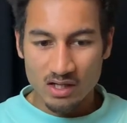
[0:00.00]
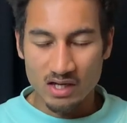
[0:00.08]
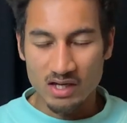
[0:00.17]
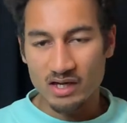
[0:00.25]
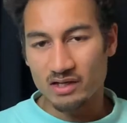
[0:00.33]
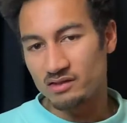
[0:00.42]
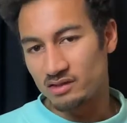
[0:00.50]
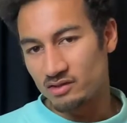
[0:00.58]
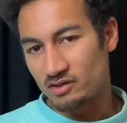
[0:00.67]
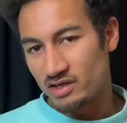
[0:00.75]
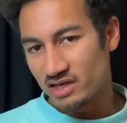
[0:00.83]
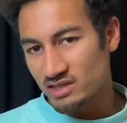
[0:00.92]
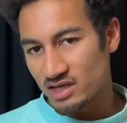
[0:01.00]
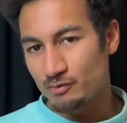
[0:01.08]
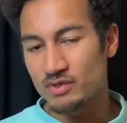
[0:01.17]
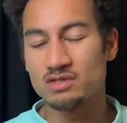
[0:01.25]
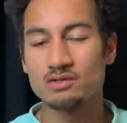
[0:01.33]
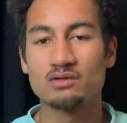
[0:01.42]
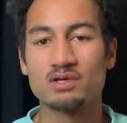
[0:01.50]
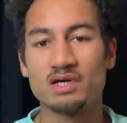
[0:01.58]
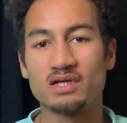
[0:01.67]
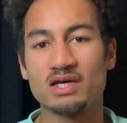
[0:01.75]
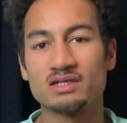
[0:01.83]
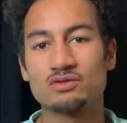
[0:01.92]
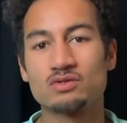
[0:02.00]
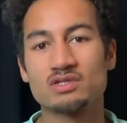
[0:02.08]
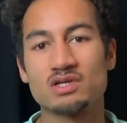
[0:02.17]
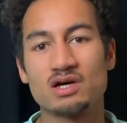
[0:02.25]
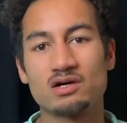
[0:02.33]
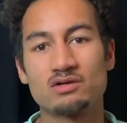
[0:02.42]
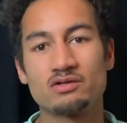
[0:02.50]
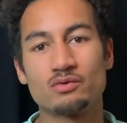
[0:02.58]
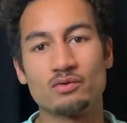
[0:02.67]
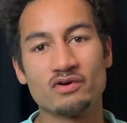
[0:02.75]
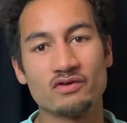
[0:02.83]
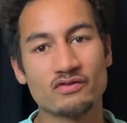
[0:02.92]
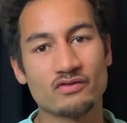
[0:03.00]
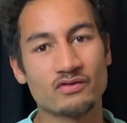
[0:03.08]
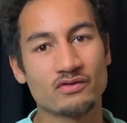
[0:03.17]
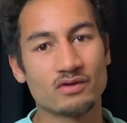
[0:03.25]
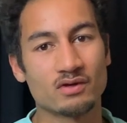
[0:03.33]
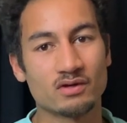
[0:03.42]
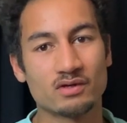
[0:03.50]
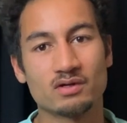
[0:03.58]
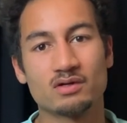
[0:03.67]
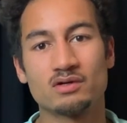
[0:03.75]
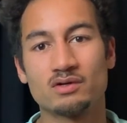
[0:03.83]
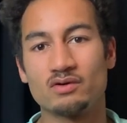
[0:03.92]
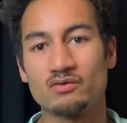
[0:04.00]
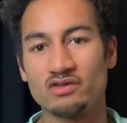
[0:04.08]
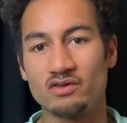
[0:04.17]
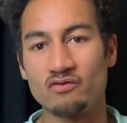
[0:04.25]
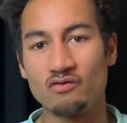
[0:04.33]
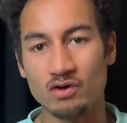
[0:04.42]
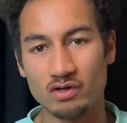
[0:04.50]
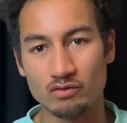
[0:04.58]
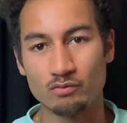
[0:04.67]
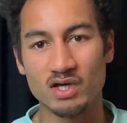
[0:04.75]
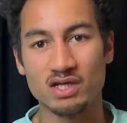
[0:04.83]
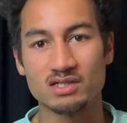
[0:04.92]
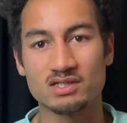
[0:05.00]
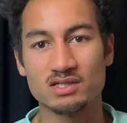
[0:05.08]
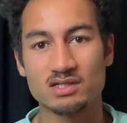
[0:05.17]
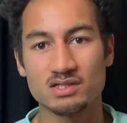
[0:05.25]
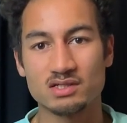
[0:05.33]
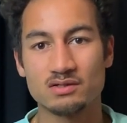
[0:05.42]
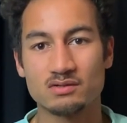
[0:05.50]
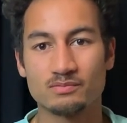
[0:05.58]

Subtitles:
And in today's episode, I'd like to start with the volume balances.